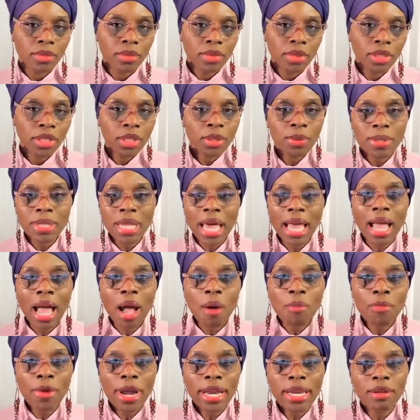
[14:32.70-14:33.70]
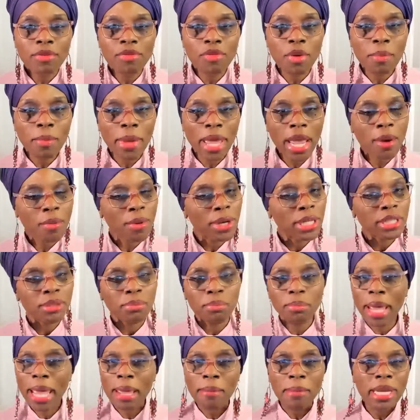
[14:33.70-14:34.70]
She's like, I'm ready for marriage.
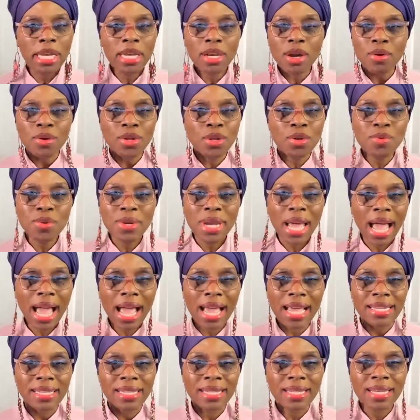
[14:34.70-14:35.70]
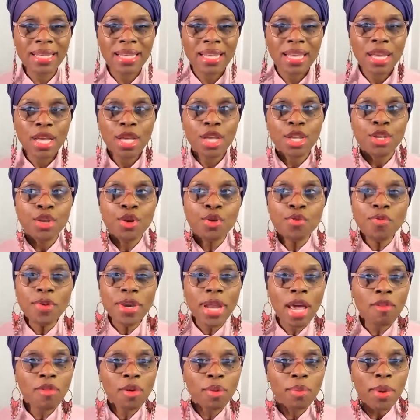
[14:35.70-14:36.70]
Baby, no, you not. You've
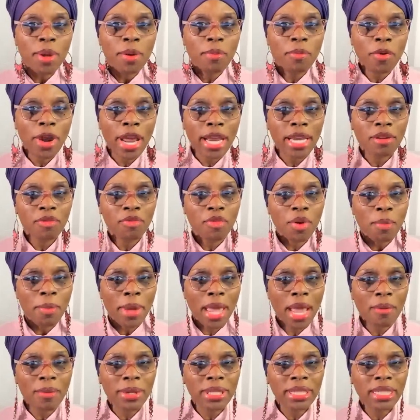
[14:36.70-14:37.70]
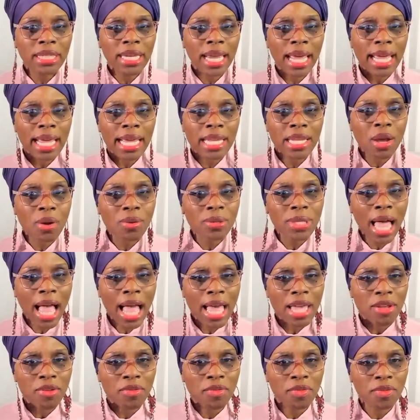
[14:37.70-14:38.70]
never been ready for marriage a day in your
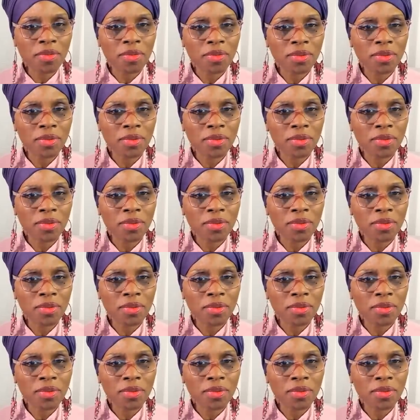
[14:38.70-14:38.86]
life.